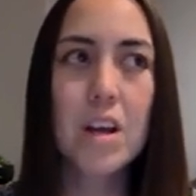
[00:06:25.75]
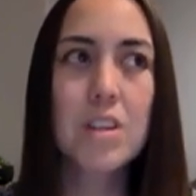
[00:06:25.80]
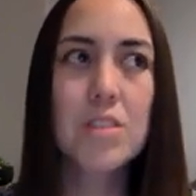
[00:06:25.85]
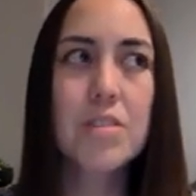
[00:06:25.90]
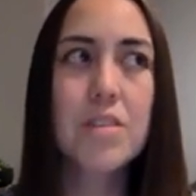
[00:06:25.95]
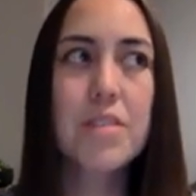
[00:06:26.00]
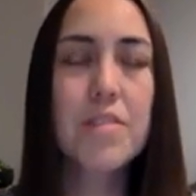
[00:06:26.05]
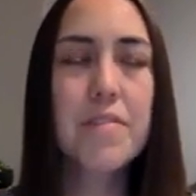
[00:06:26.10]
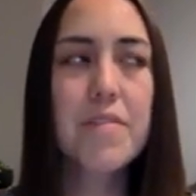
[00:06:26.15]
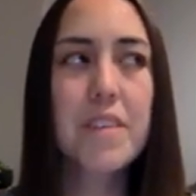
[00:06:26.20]

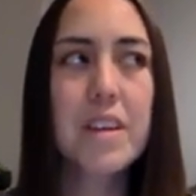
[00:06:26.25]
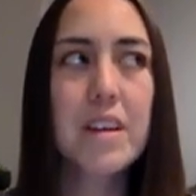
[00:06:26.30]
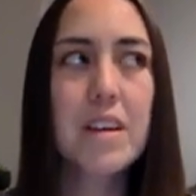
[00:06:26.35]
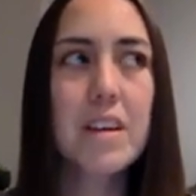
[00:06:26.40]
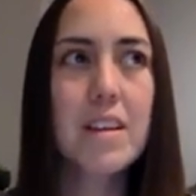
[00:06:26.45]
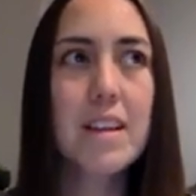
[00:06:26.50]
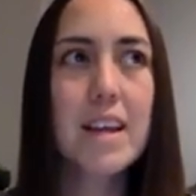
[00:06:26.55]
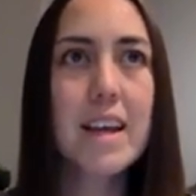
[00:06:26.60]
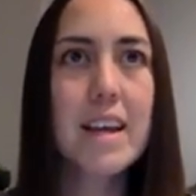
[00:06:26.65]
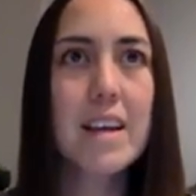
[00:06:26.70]
So I
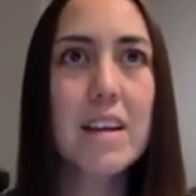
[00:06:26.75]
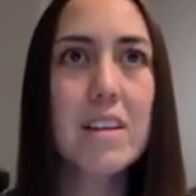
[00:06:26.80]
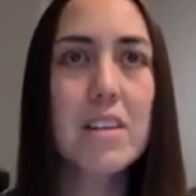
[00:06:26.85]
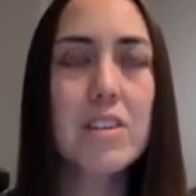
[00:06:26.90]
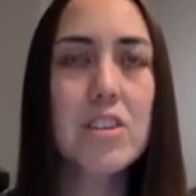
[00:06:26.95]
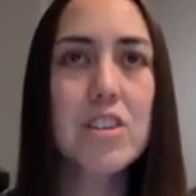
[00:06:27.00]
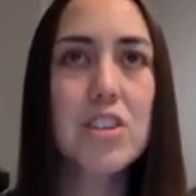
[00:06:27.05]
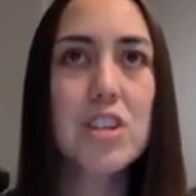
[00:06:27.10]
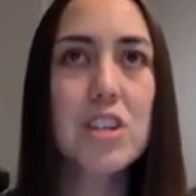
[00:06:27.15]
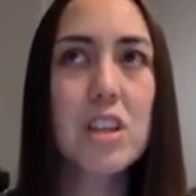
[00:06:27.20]
feel like
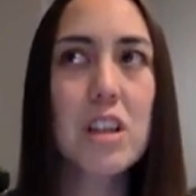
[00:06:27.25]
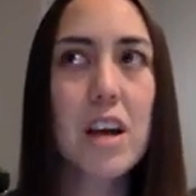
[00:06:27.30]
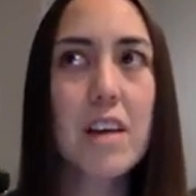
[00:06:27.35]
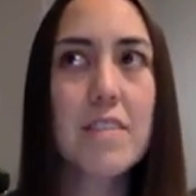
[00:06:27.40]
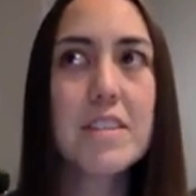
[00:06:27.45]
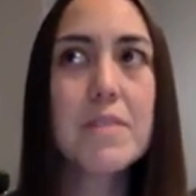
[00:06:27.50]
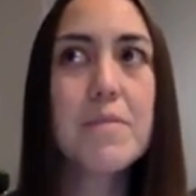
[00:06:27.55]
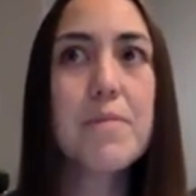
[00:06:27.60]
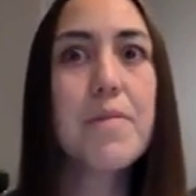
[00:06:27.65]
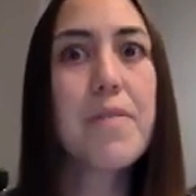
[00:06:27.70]
she
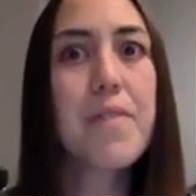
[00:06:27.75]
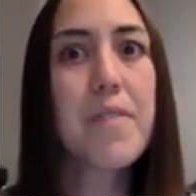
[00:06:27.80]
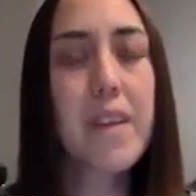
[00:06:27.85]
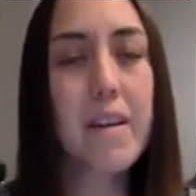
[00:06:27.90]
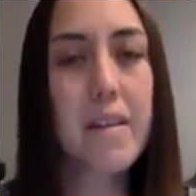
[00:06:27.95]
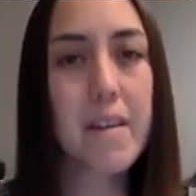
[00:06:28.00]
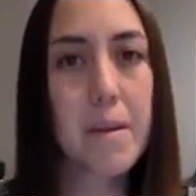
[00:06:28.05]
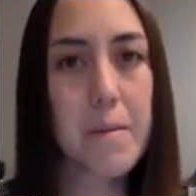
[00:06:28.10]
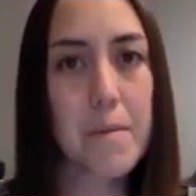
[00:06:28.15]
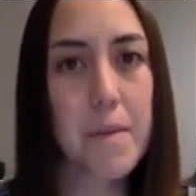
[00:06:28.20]
loves him
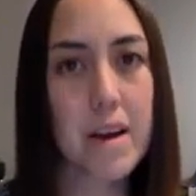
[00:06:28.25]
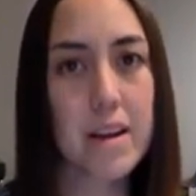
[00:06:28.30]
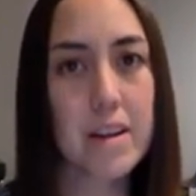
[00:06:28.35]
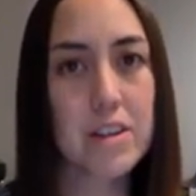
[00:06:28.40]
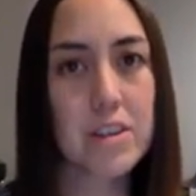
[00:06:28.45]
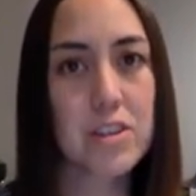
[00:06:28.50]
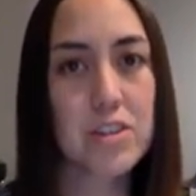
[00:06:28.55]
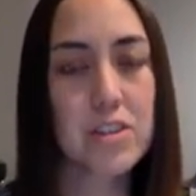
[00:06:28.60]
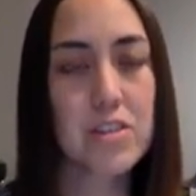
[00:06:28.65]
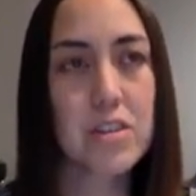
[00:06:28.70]
very
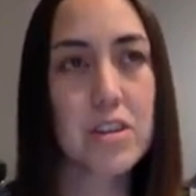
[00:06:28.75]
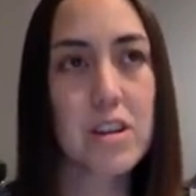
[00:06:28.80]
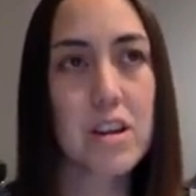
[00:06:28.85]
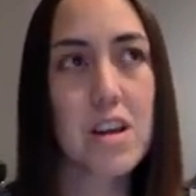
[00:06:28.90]
much.